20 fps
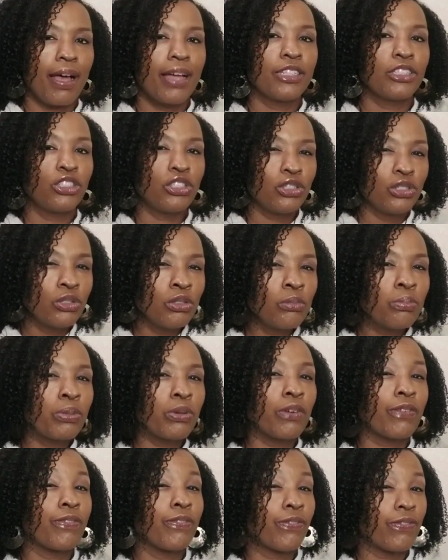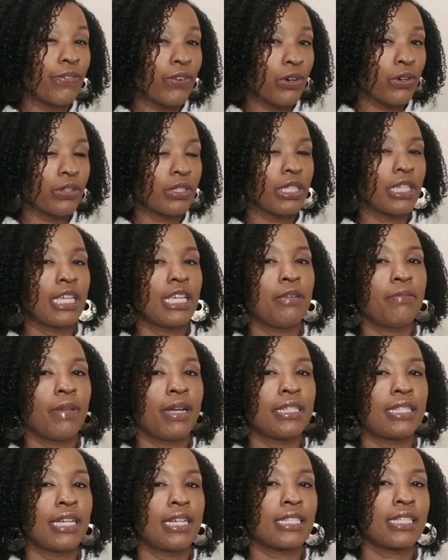I do prefer to keep
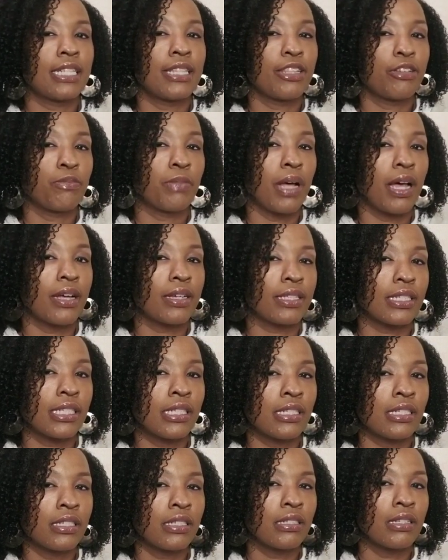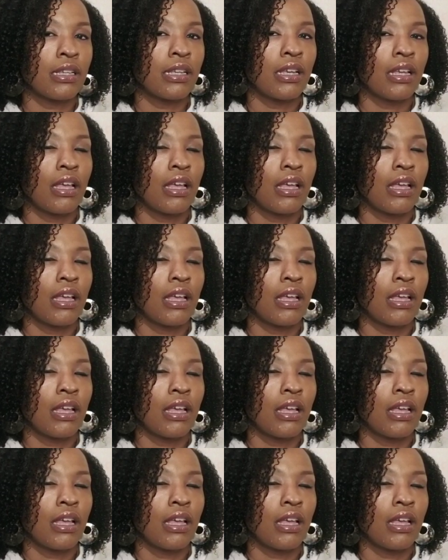my decks in their boxes.